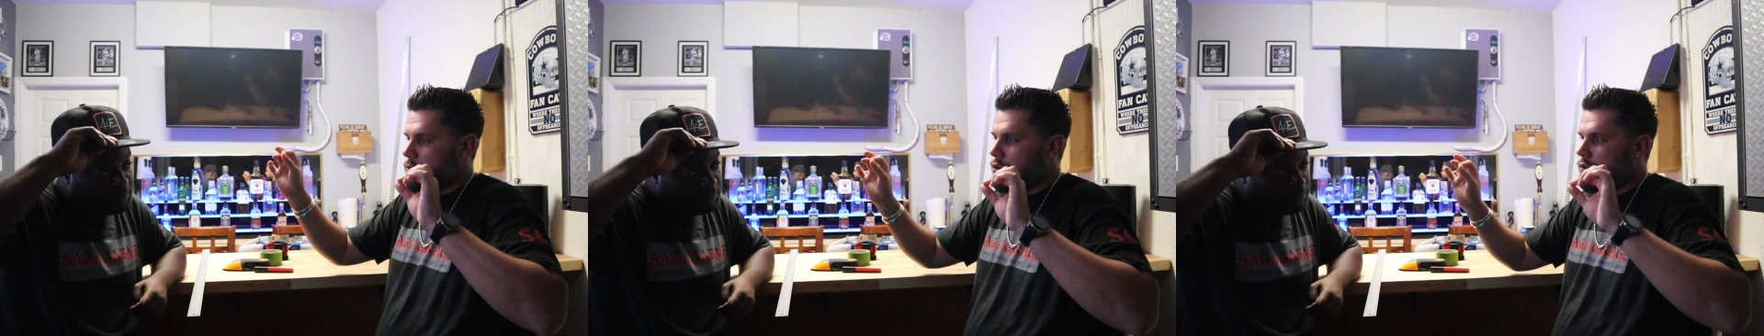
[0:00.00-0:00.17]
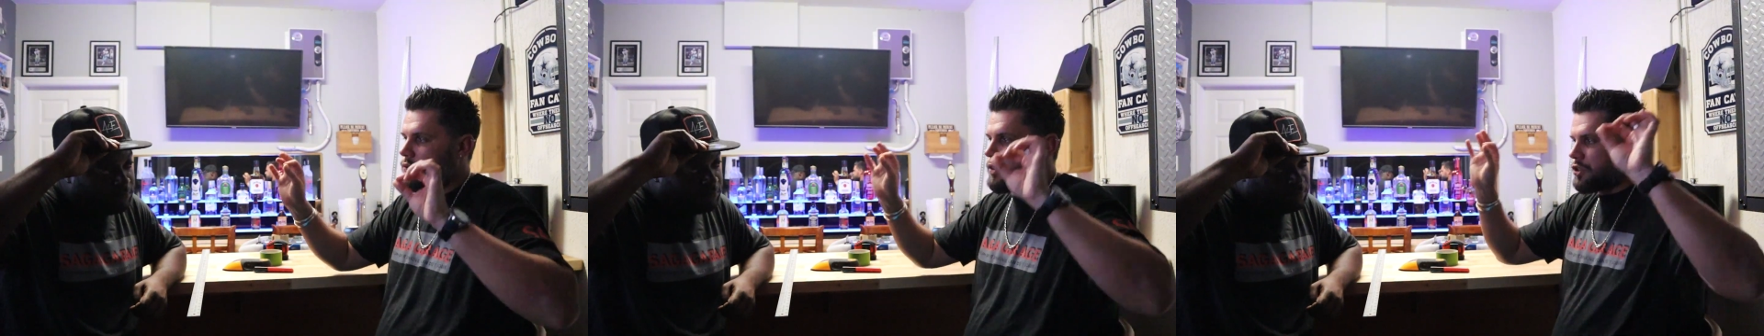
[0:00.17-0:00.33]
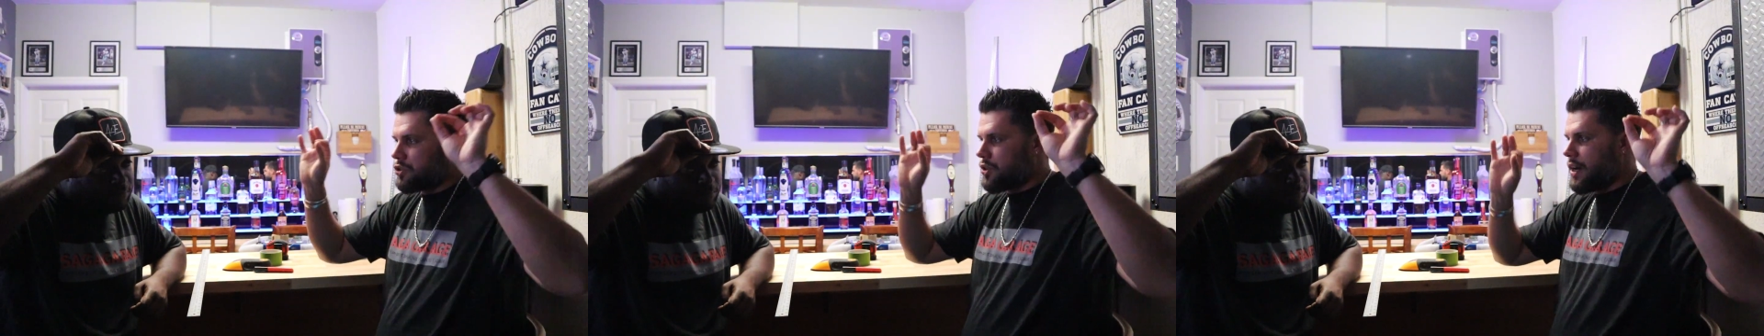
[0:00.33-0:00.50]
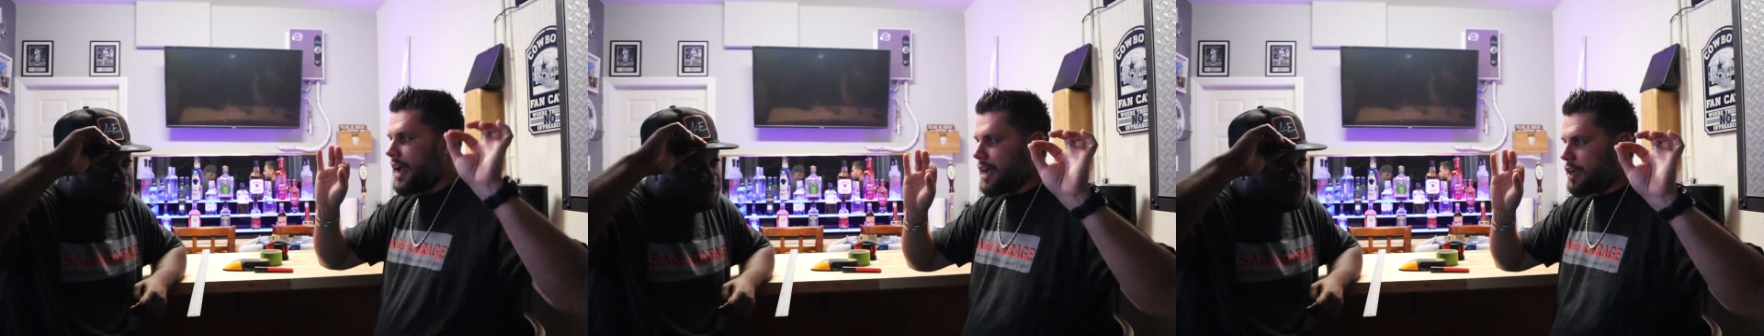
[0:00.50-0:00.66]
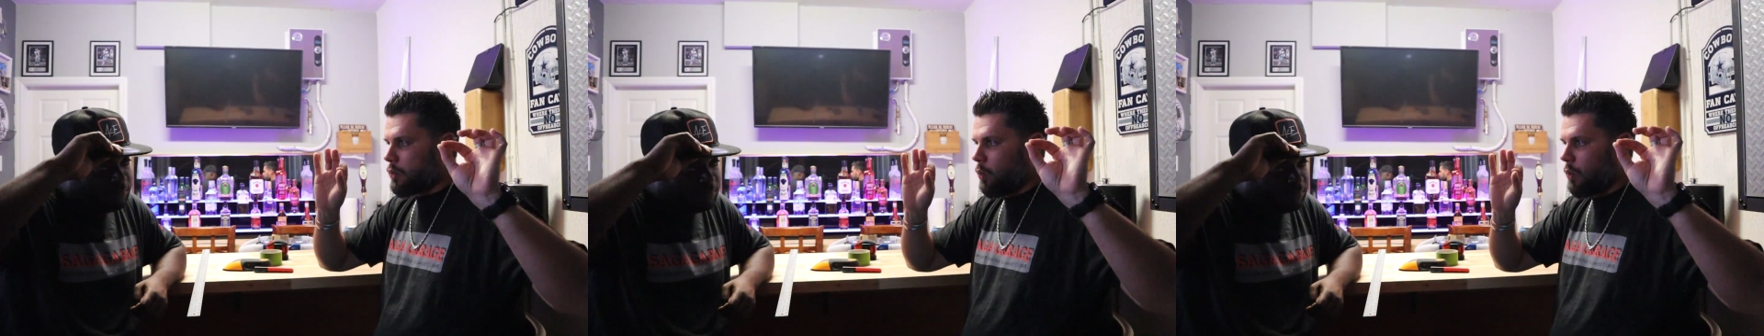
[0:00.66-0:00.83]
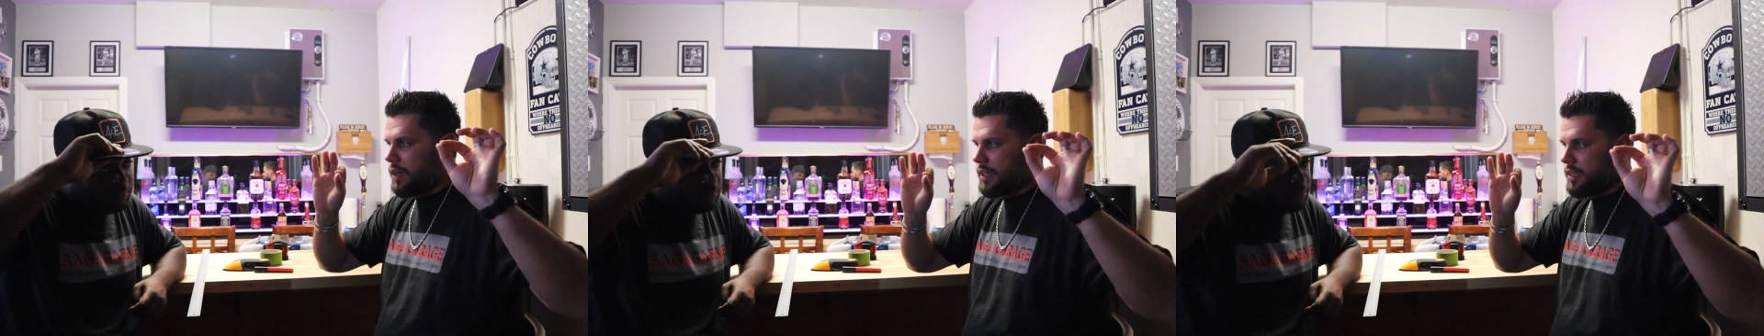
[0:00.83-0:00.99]
move the
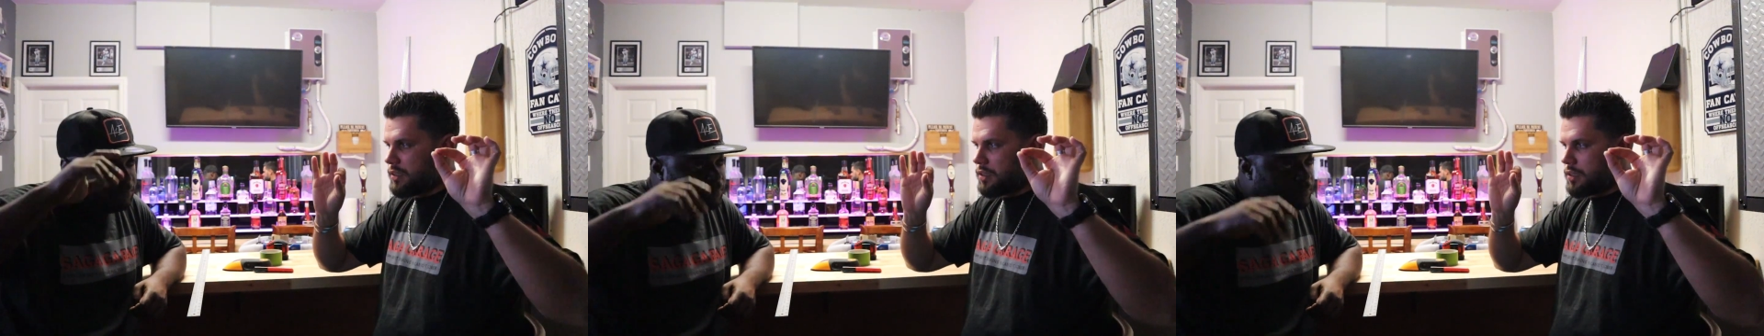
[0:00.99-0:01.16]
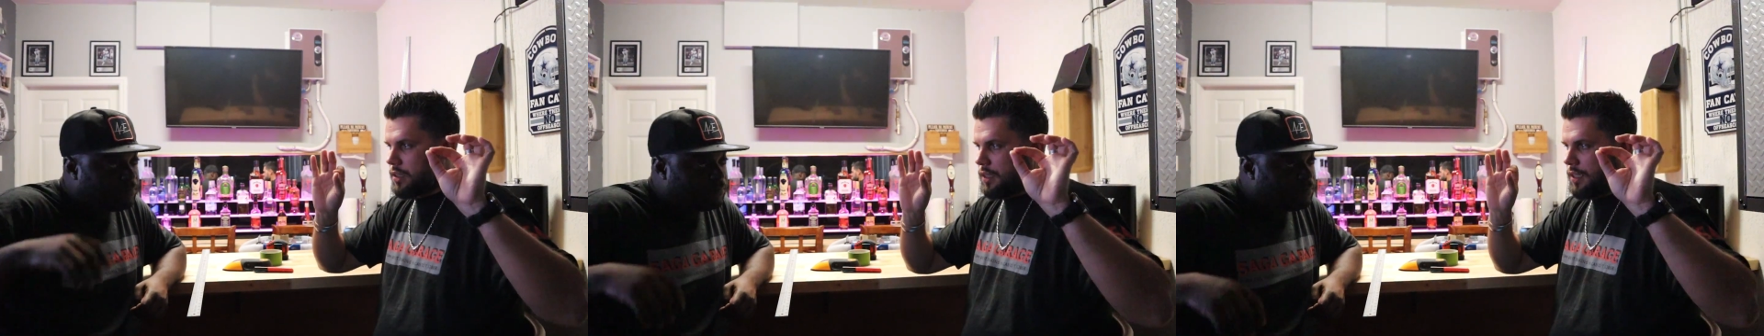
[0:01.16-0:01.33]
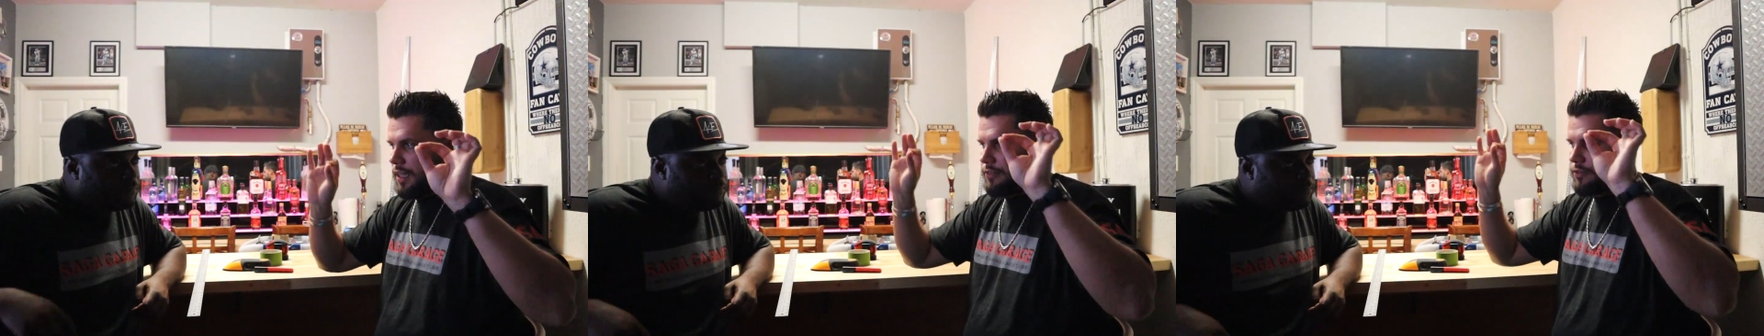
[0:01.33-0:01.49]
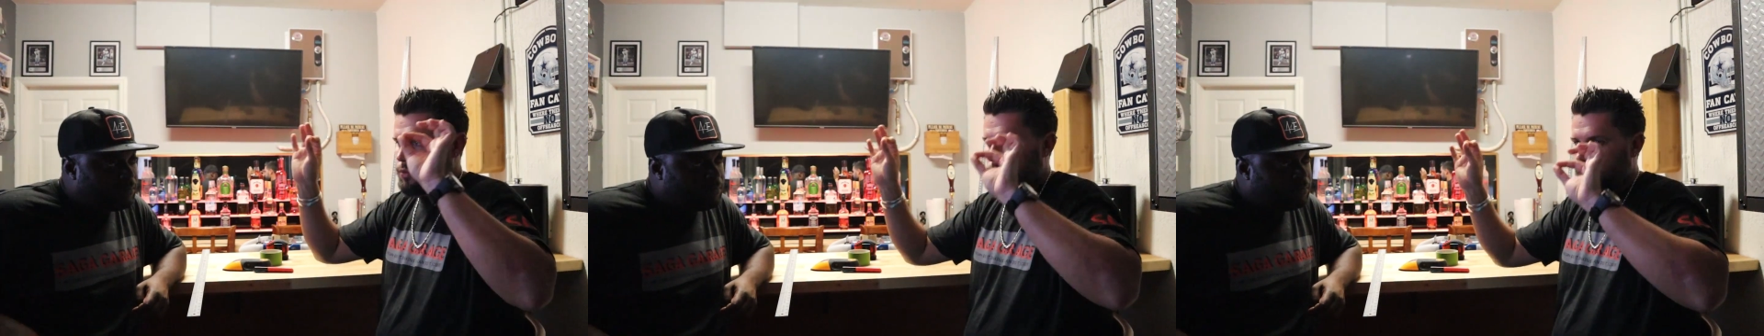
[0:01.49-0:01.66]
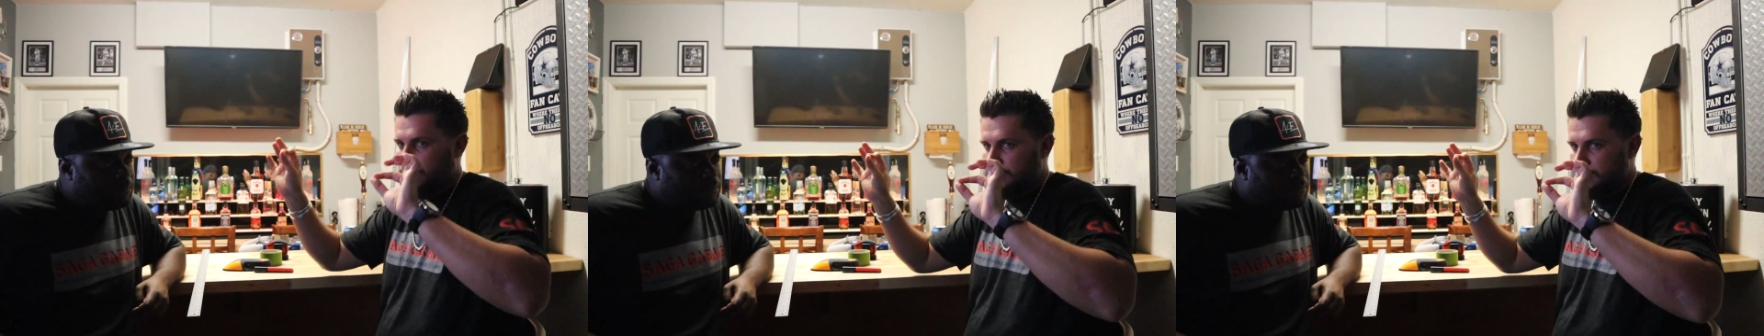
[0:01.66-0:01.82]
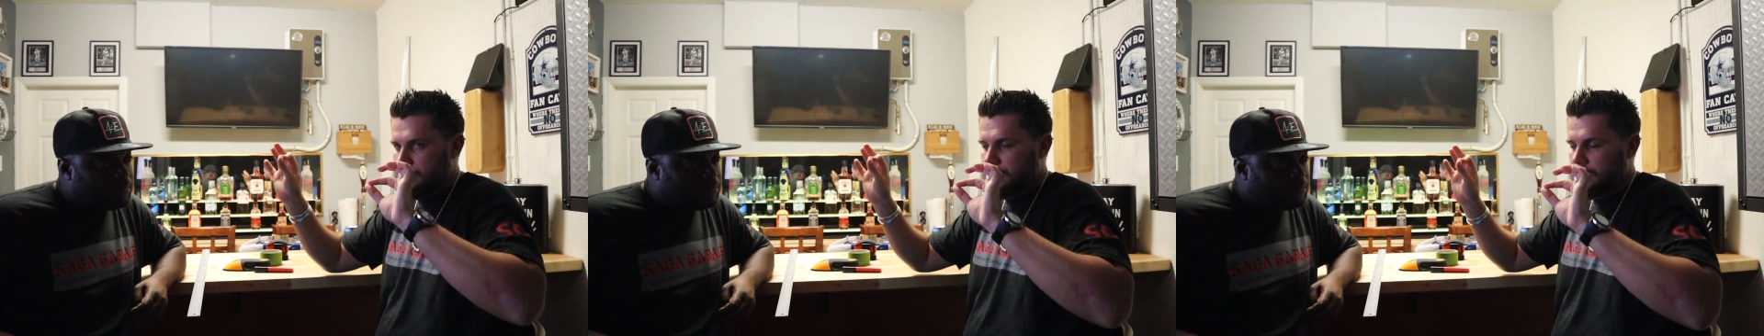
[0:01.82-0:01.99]
track 1 inch to the left,
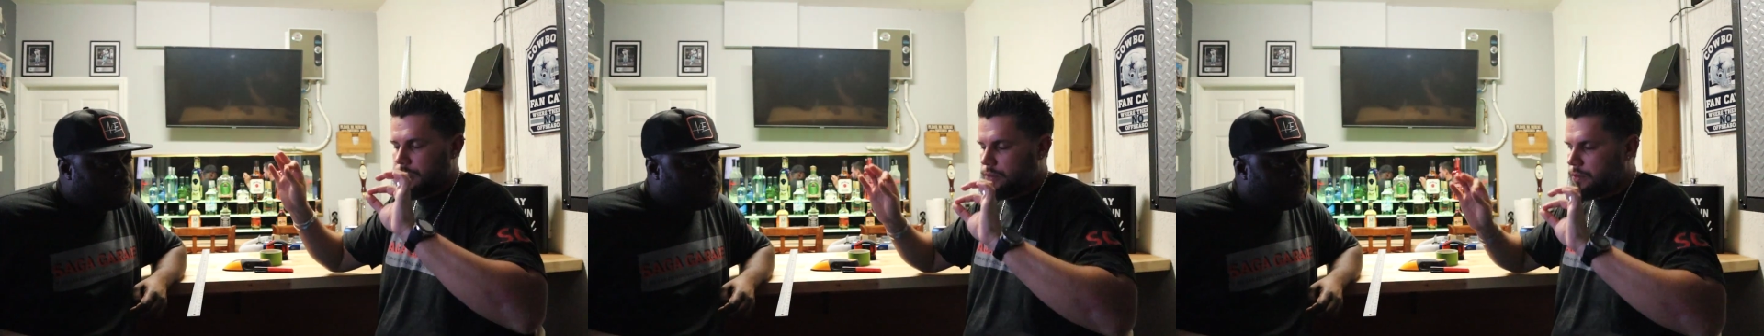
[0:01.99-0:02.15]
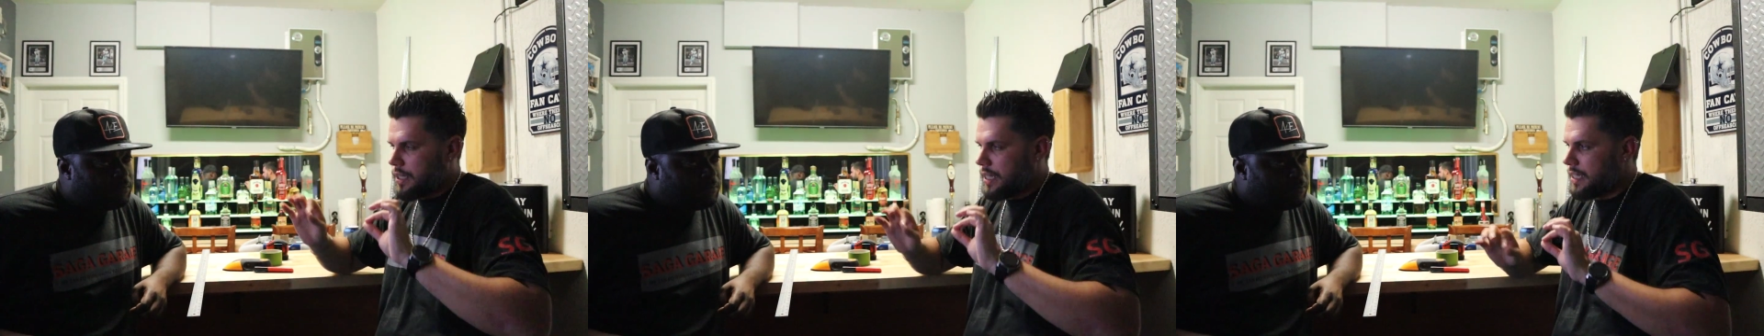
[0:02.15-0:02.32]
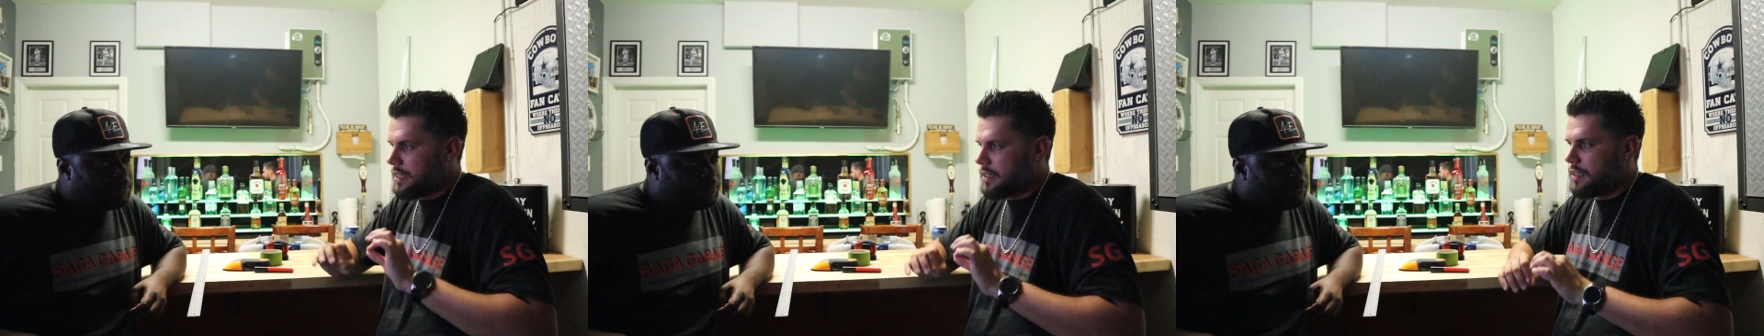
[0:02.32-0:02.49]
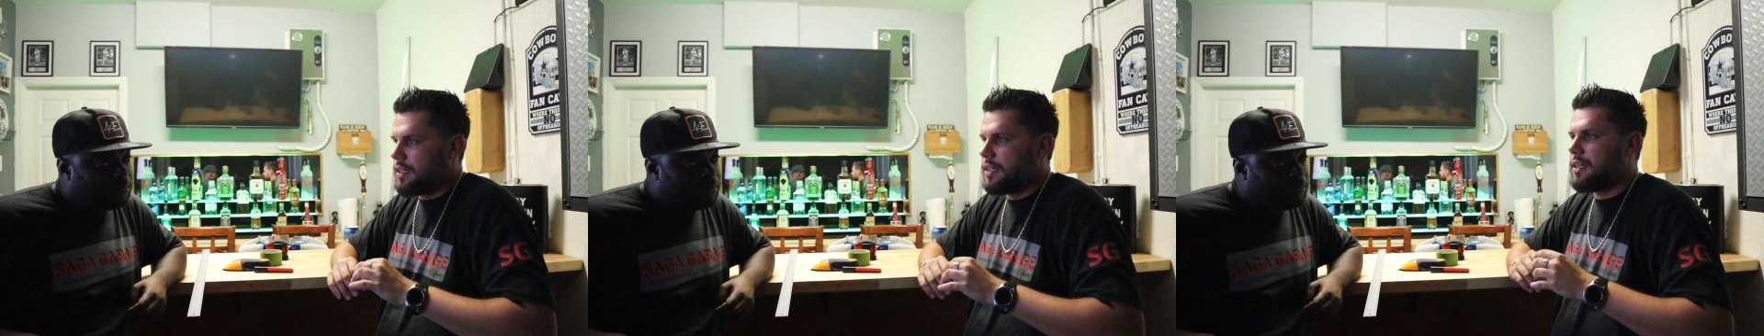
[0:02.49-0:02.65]
1 inch to the right.